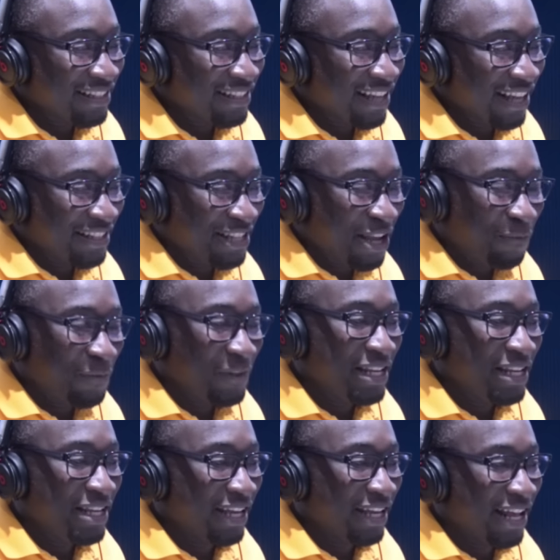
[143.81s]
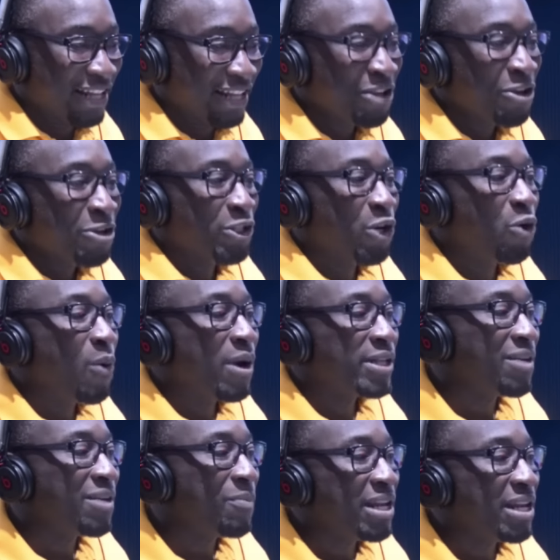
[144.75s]
I definitely hear that. So who are
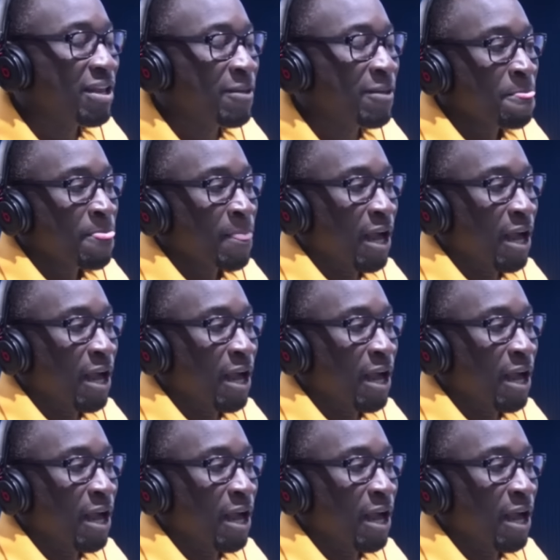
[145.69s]
some of the